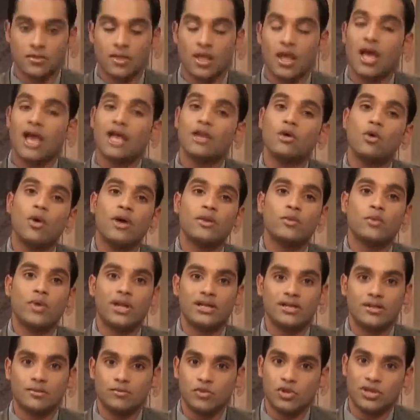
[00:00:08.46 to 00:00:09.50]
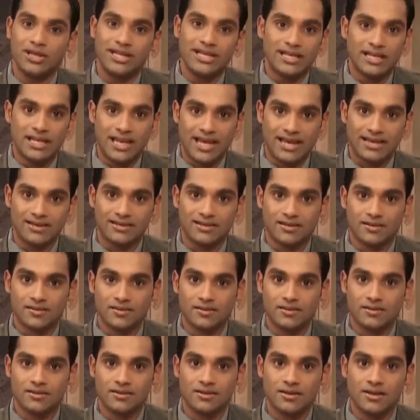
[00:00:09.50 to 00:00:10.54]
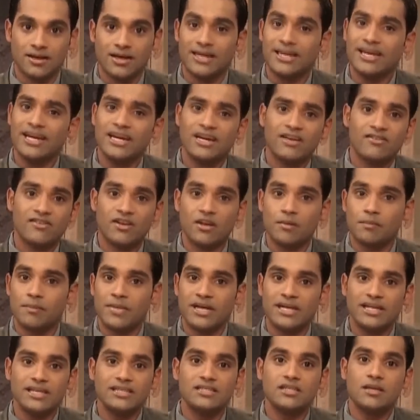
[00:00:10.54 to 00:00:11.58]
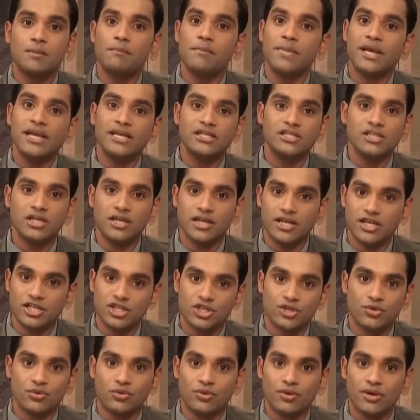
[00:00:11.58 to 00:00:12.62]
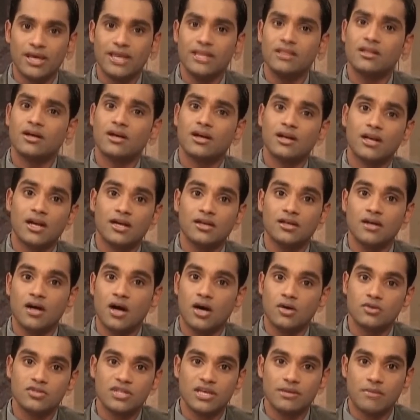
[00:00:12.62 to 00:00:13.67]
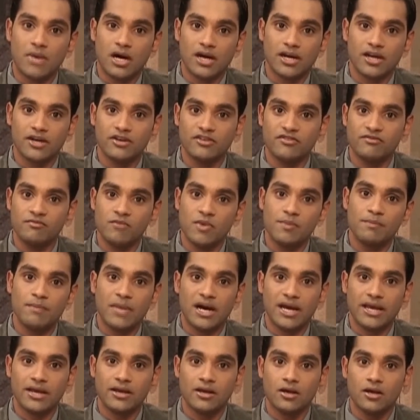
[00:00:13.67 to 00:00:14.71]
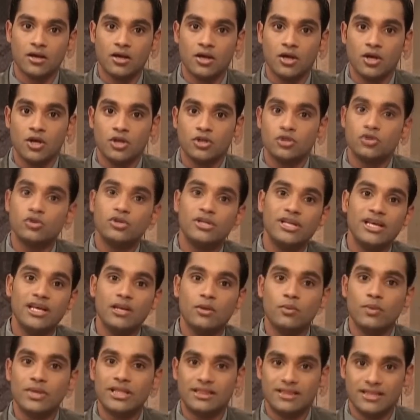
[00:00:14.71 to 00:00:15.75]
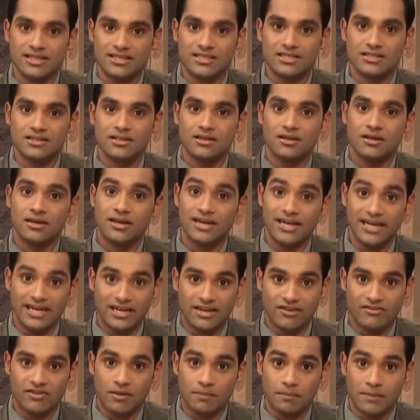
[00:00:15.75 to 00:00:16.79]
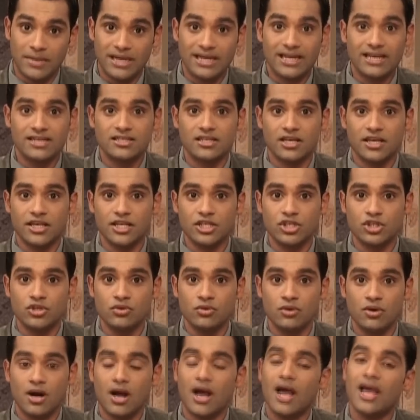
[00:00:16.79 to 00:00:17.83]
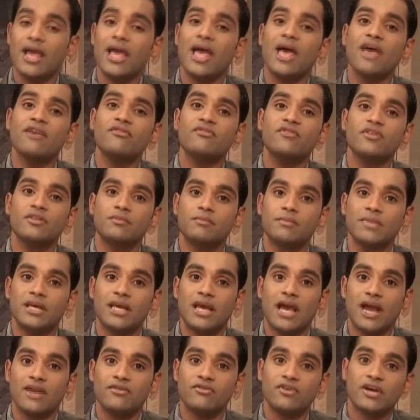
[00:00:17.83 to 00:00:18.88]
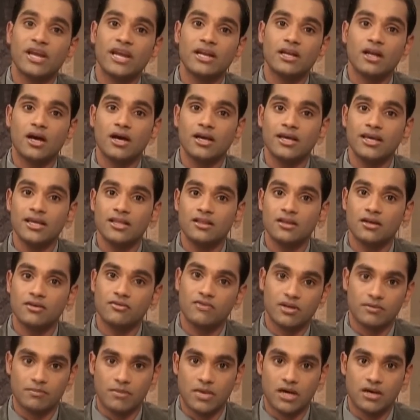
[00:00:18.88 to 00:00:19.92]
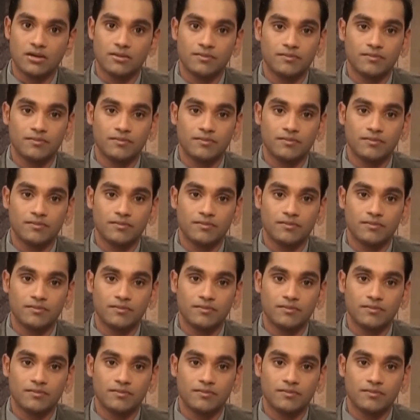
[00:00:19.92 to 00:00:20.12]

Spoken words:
Hello and welcome to Legal Angle. Redevelopment is a major issue in the clutter housing market of Mumbai. To deal with this redevelopment as an issue, I have with me Advocate Ankita Verma.